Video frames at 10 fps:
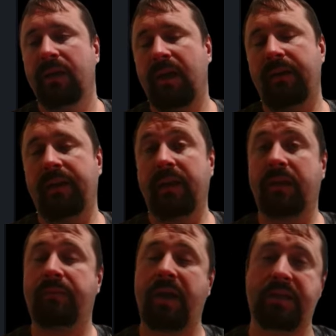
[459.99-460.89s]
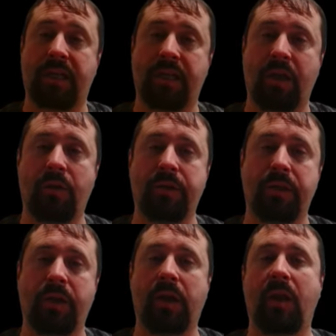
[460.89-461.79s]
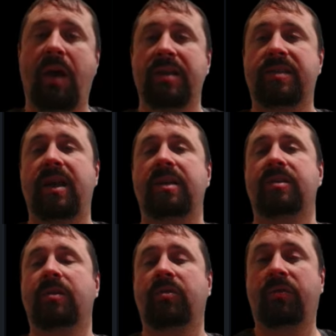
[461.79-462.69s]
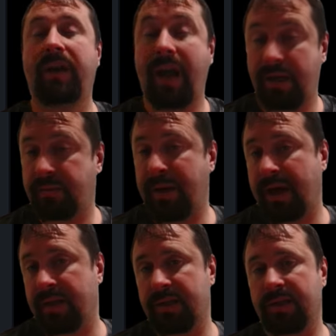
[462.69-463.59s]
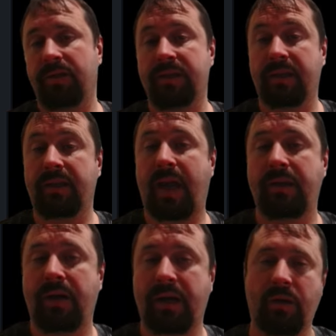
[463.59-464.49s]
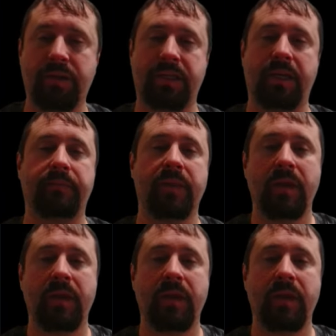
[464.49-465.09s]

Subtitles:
and then you can basically go and utilize that to create banners using the AI content.